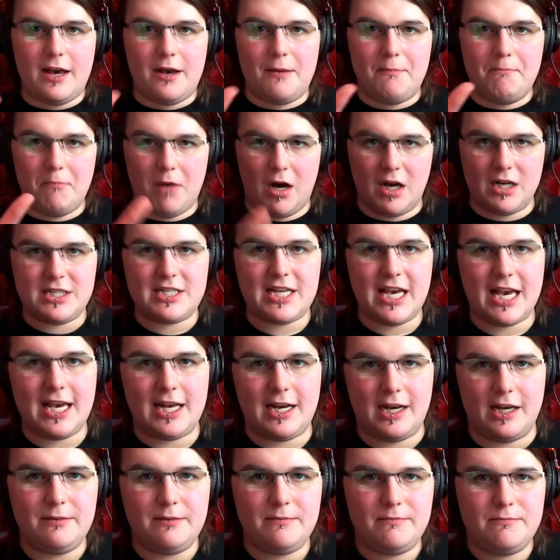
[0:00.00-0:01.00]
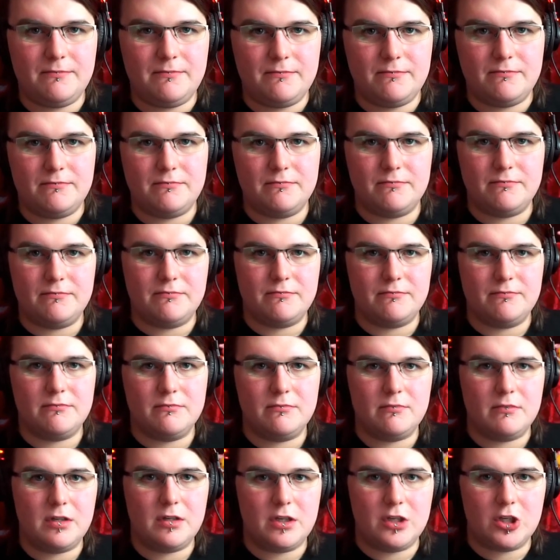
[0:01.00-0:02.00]
Montana
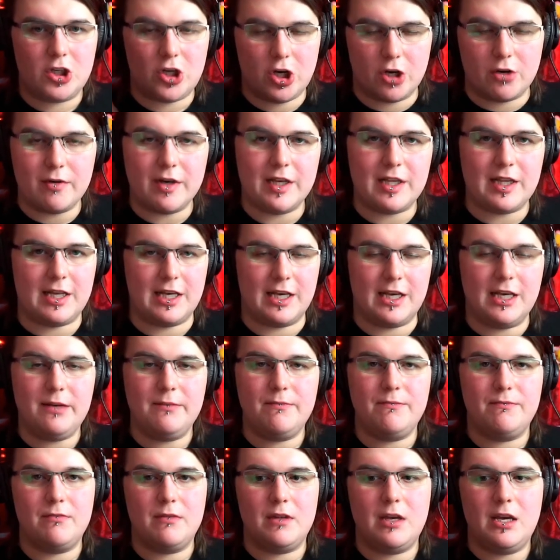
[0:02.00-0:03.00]
currently